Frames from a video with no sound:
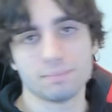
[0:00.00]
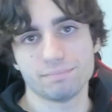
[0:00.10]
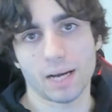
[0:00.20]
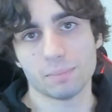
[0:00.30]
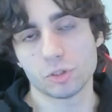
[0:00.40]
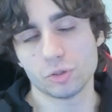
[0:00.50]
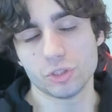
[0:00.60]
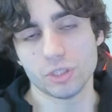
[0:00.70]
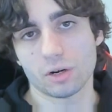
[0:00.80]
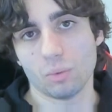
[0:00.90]
I'm just
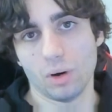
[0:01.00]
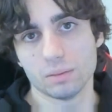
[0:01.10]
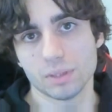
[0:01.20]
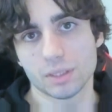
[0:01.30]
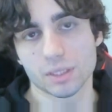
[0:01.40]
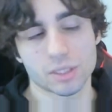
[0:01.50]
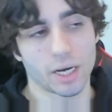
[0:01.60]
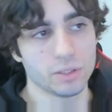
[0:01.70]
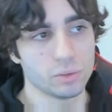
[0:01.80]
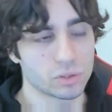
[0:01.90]
using the other one because
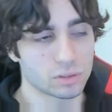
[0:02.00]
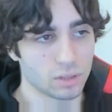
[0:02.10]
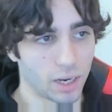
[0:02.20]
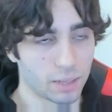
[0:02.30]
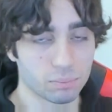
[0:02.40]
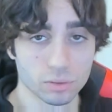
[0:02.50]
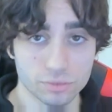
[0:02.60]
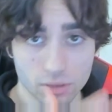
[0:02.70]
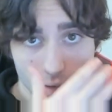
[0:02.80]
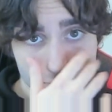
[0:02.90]
I pulled
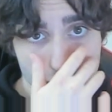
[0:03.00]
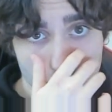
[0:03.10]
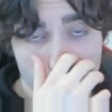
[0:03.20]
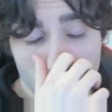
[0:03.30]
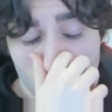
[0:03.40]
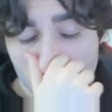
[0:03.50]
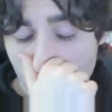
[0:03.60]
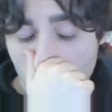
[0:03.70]
for Kafka